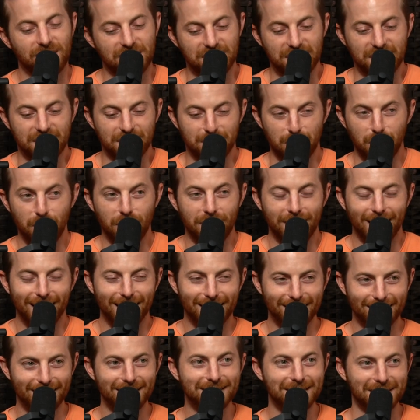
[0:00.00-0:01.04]
just this
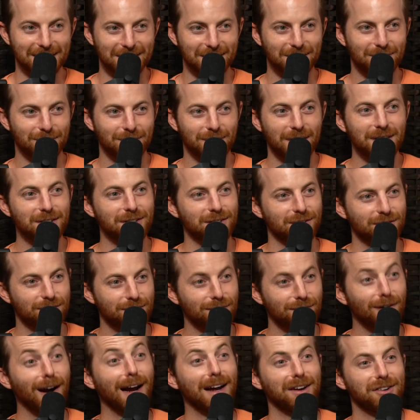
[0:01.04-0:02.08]
morning. This is
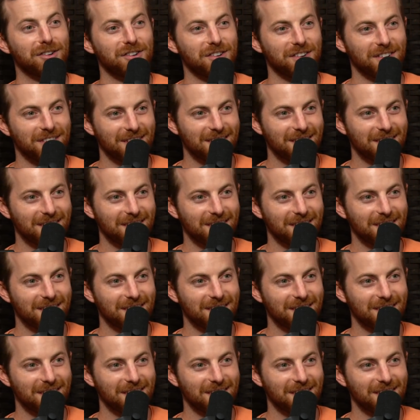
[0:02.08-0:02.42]
fresh.